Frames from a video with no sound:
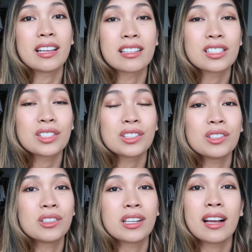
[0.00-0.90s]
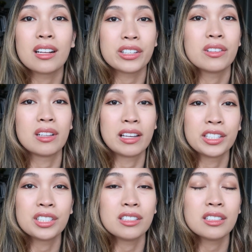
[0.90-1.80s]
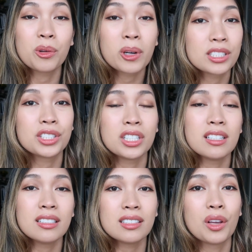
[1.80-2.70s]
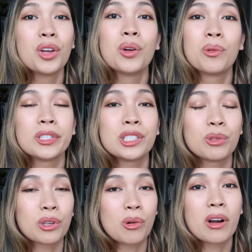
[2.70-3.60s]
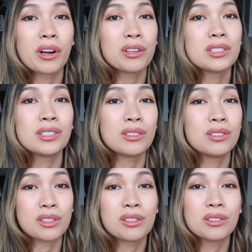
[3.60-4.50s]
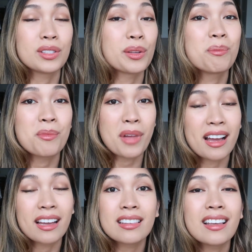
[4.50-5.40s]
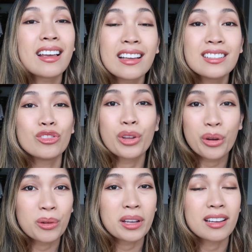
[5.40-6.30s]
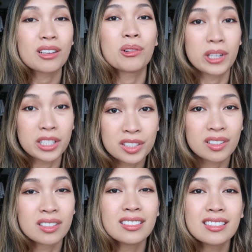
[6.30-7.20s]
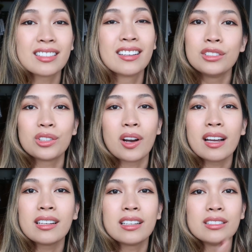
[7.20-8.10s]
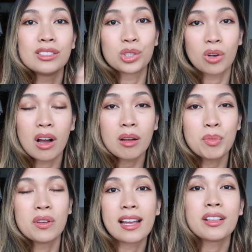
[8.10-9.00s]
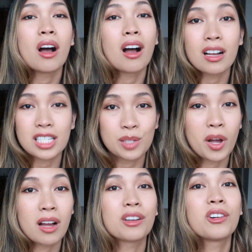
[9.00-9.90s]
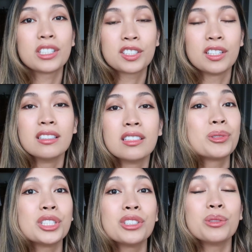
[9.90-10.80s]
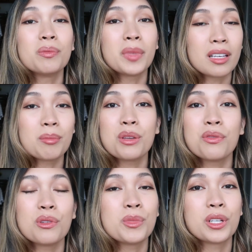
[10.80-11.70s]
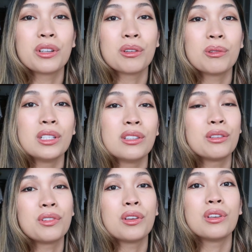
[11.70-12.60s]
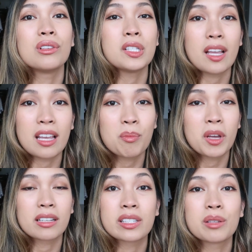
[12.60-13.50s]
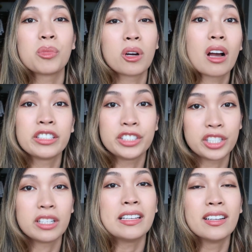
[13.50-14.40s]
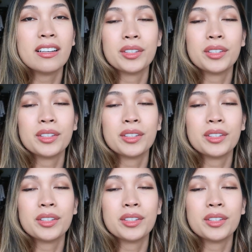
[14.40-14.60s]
answer or calculation questions, which require you to do some math and knowing equations, drag and drop, and hotspot questions, which you may be familiar with if you use Apex and Prodigy.